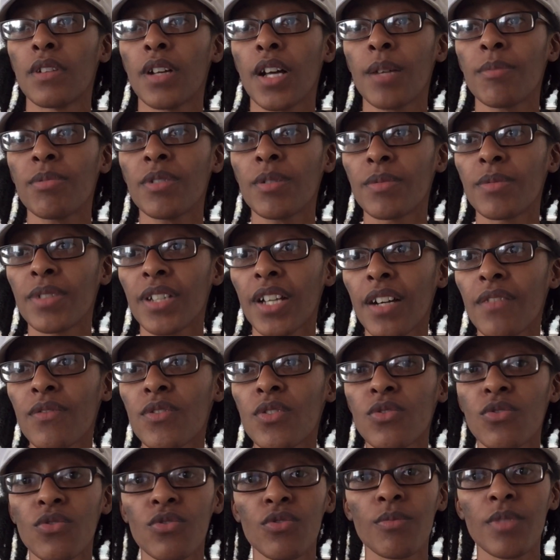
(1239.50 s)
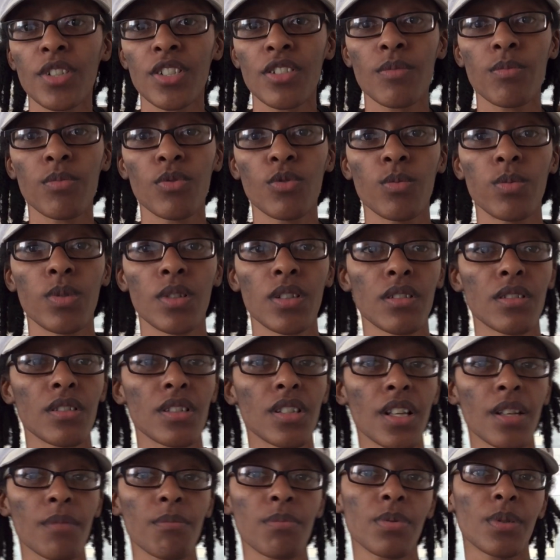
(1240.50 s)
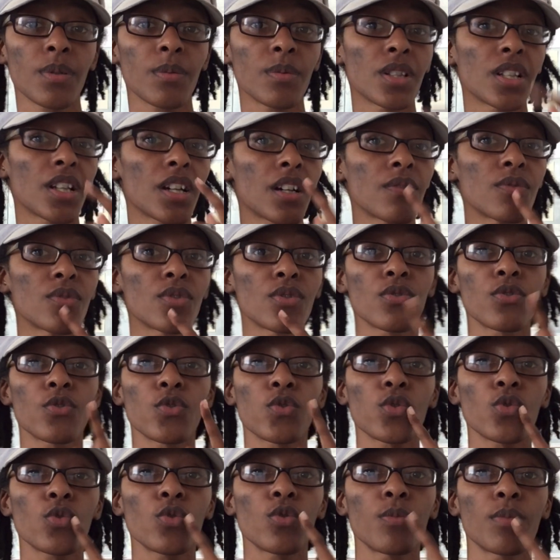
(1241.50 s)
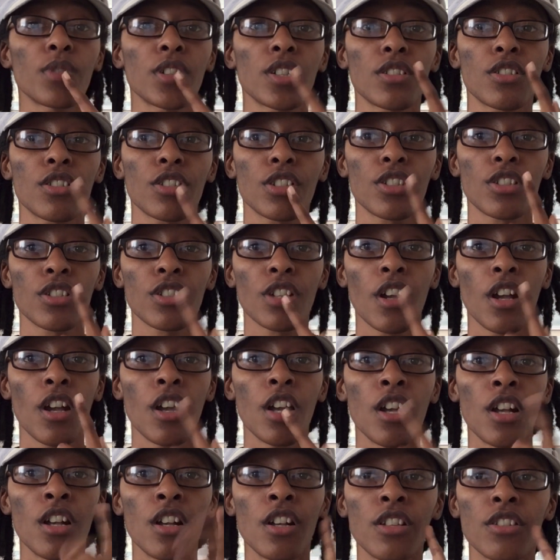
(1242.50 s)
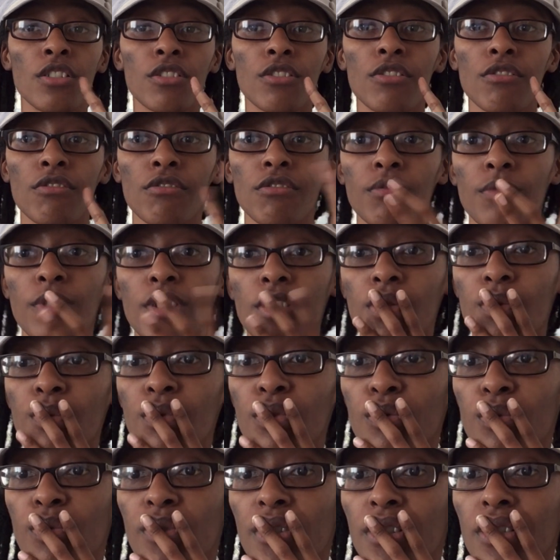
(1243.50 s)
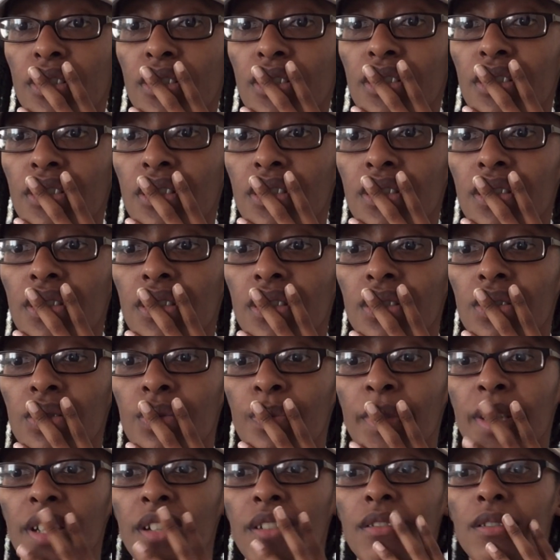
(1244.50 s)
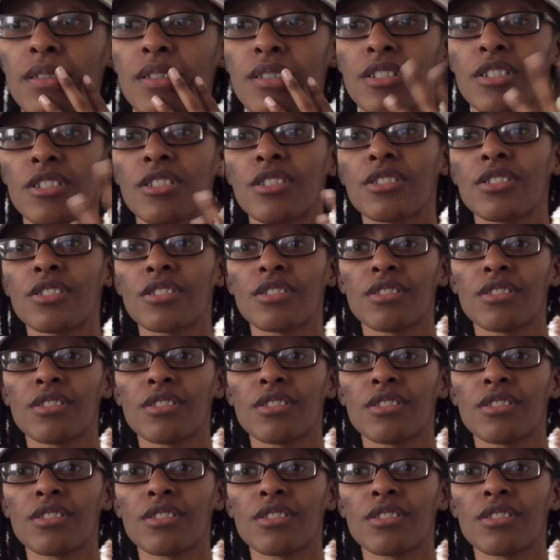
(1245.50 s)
I probably have so much bloopers. I probably have so much bloopers. Oh my gosh.